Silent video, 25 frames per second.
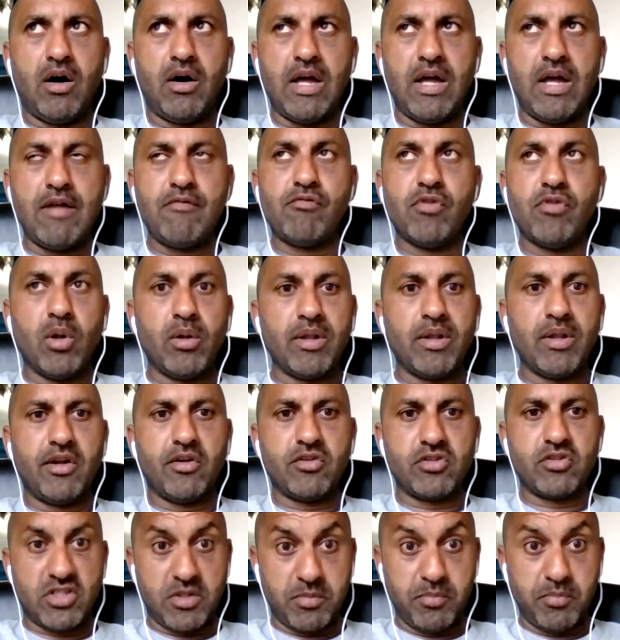enrolling
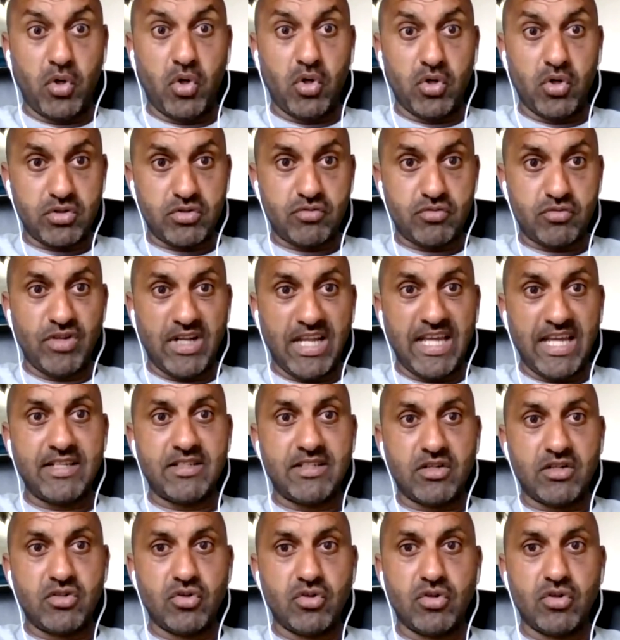on sports
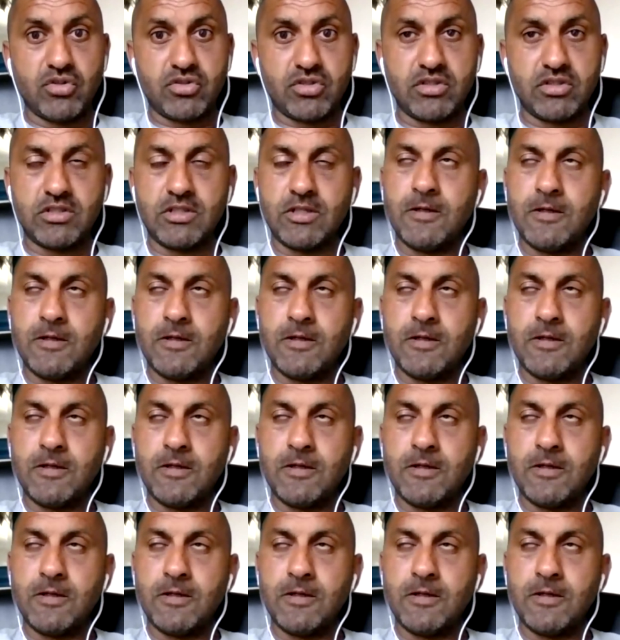related courses.